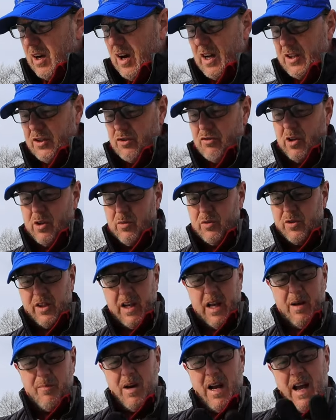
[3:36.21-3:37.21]
I, struggled
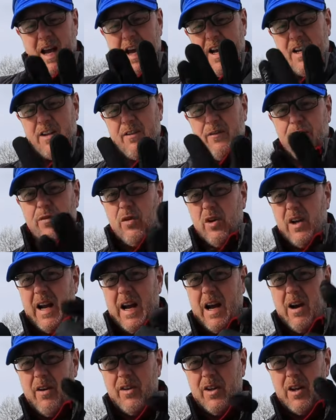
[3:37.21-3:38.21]
to get my hand
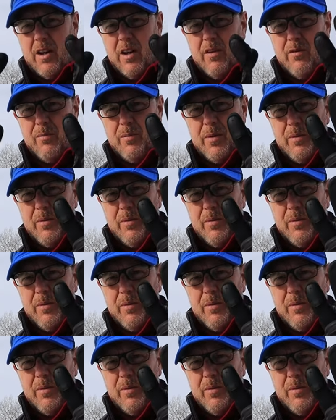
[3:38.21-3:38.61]
fully out of the glove,